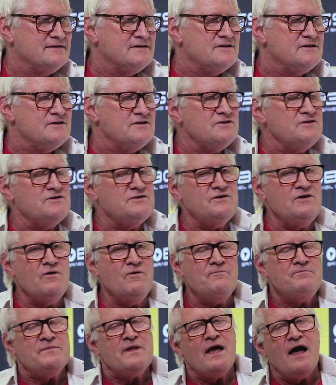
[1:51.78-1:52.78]
these, you know,
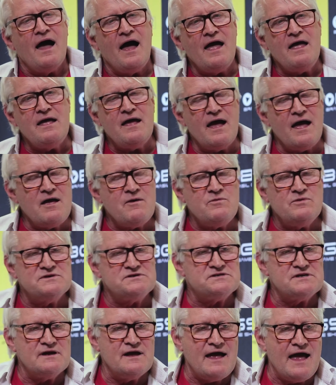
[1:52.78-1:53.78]
voices? I, I
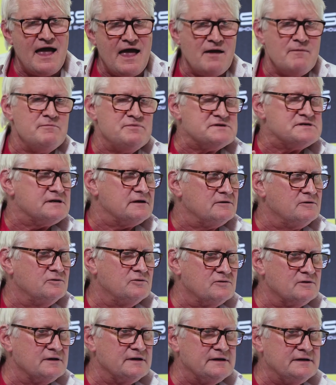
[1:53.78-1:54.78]
was
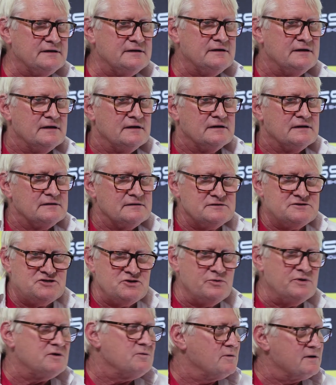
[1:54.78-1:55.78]
absolutely
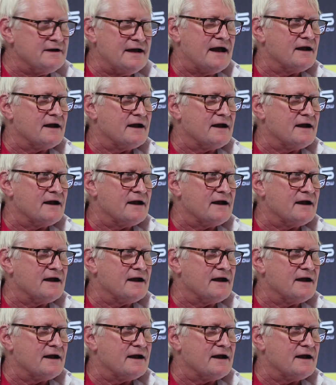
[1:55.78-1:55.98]
doing what